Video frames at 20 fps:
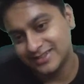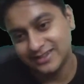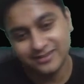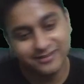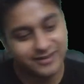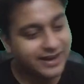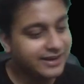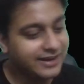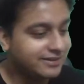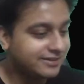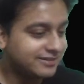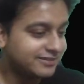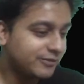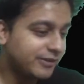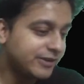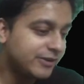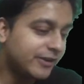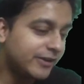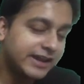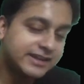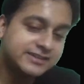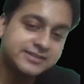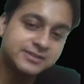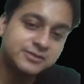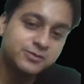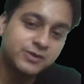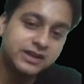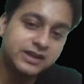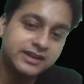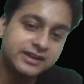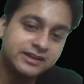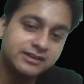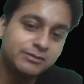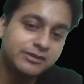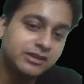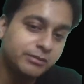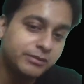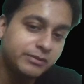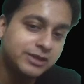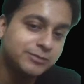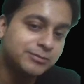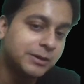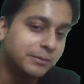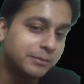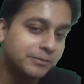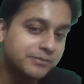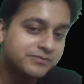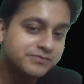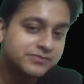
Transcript: Right? When your x is 1, it will be the minimum.